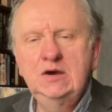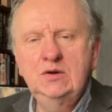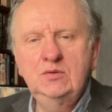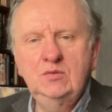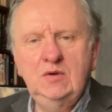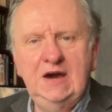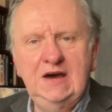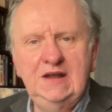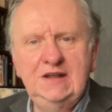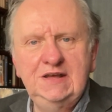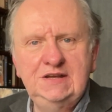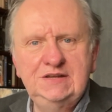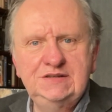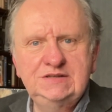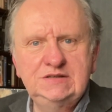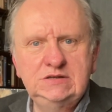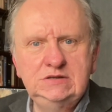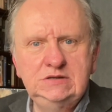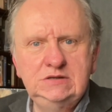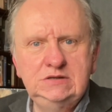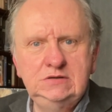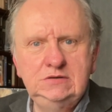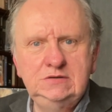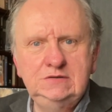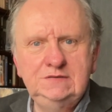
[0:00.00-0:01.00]
We're heading
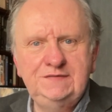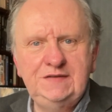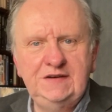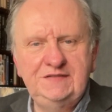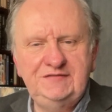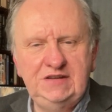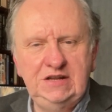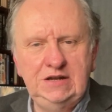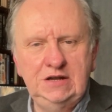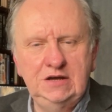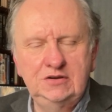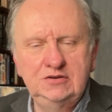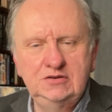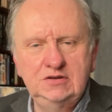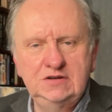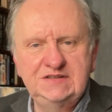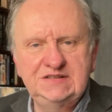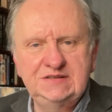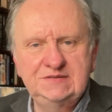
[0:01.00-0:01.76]
to 1,500